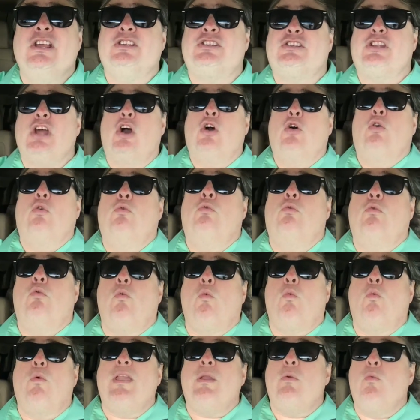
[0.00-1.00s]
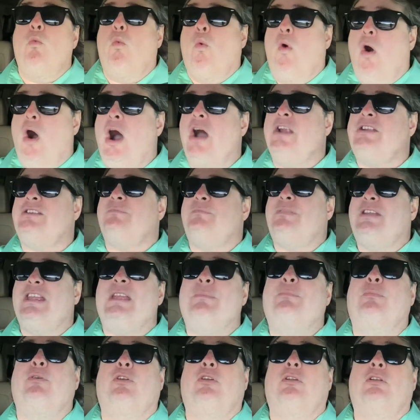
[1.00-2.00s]
So we want
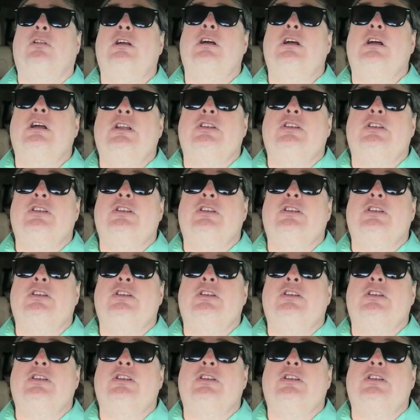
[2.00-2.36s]
people